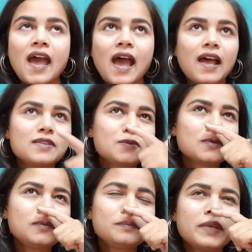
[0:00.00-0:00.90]
And
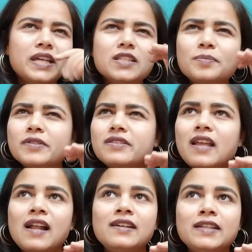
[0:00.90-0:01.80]
so his
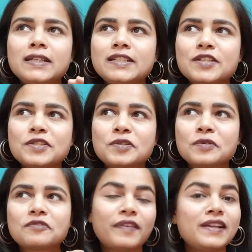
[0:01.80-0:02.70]
personality just
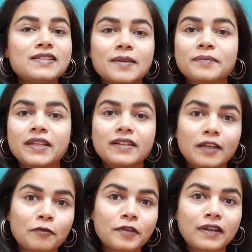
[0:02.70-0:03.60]
felt something
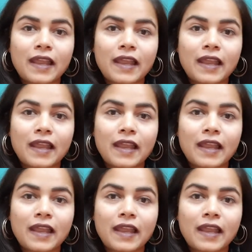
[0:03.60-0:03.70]
different.